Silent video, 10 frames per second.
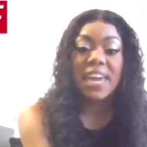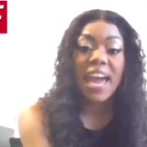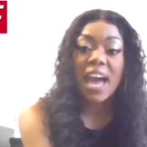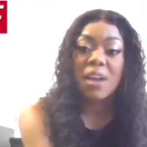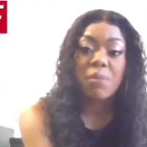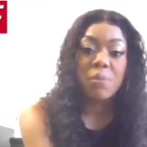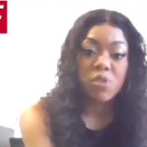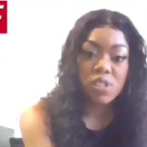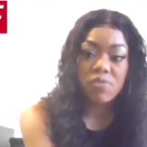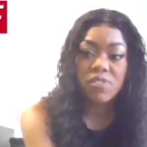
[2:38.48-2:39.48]
appear in my
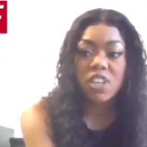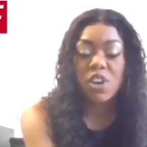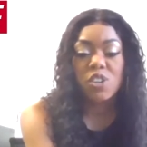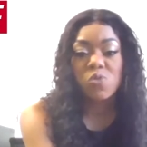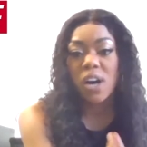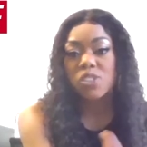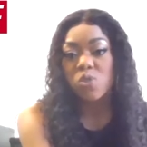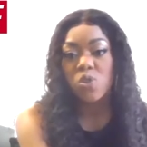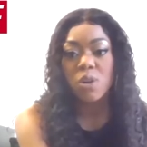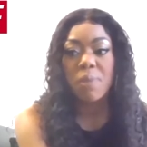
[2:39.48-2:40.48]
music videos, what I
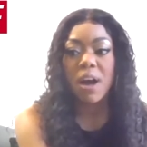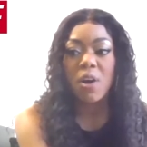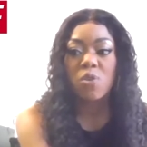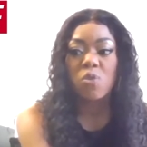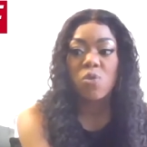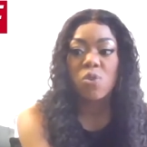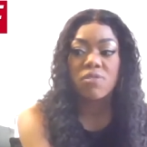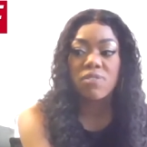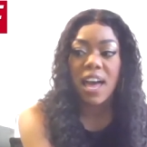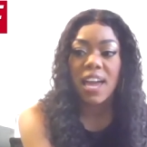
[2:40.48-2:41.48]
talk about, all
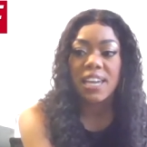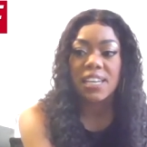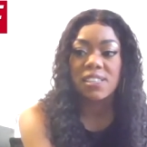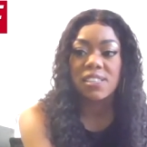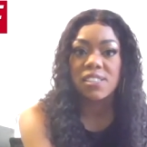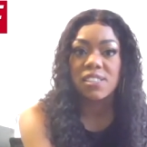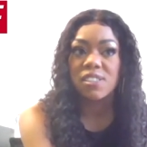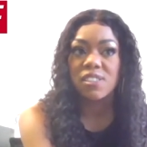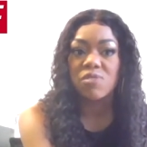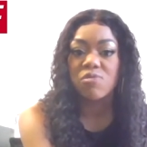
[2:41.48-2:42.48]
of that is
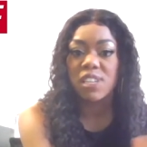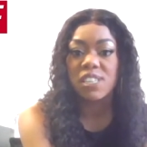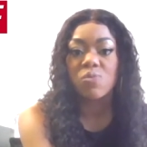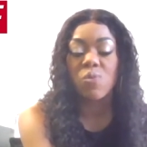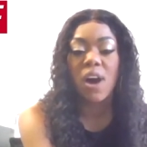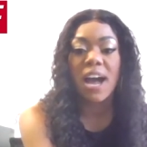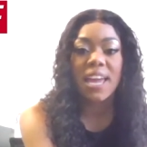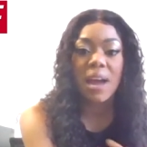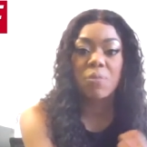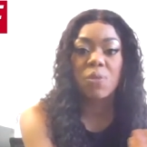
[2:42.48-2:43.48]
the reason why
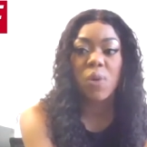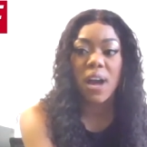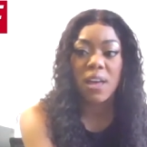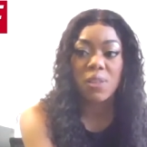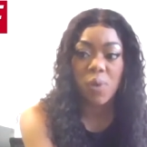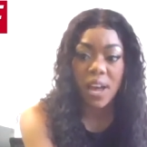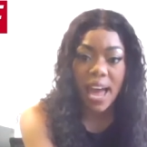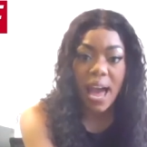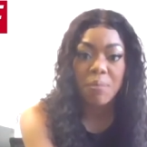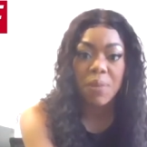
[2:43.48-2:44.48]
I am the way, the way
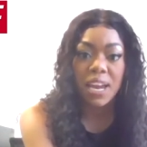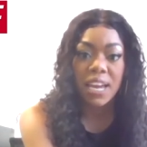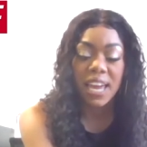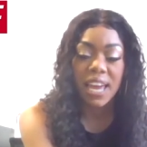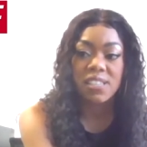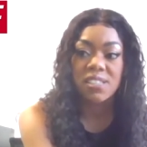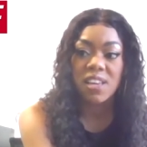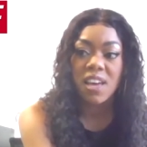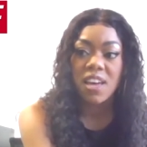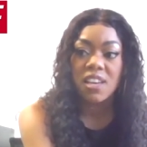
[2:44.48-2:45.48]
I am. And I
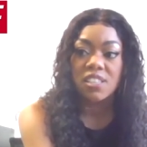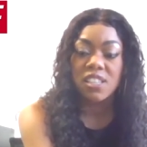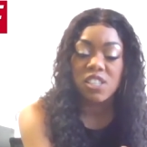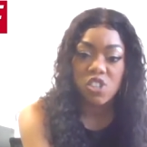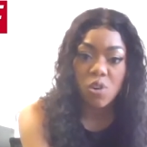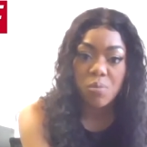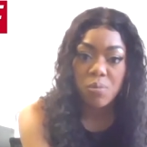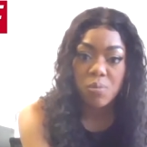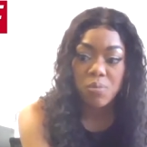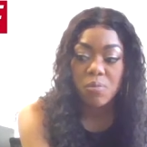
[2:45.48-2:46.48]
guess to
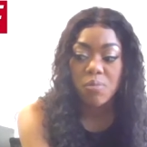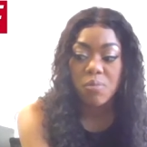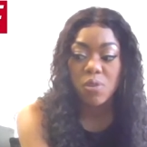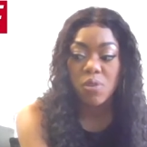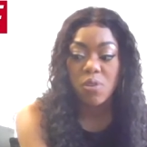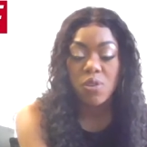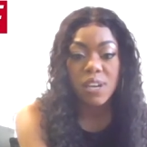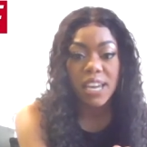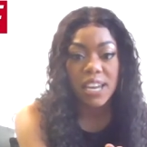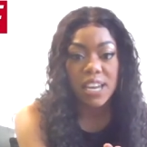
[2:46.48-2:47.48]
some,
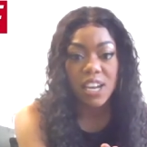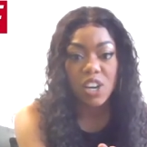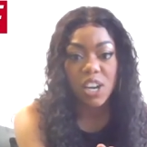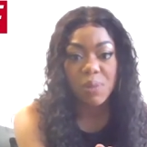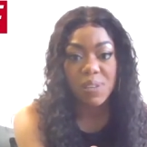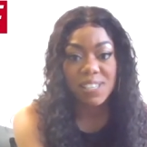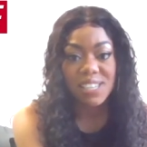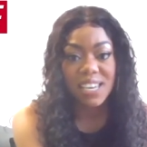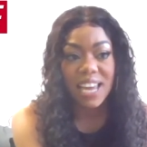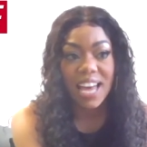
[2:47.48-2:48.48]
it can be
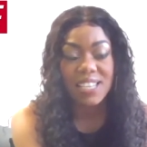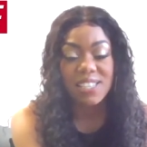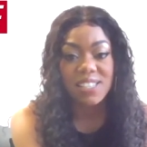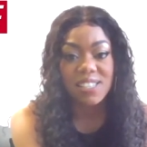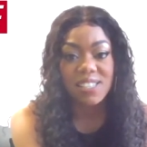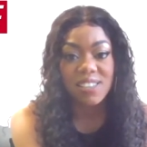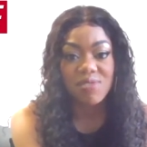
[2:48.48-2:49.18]
seen as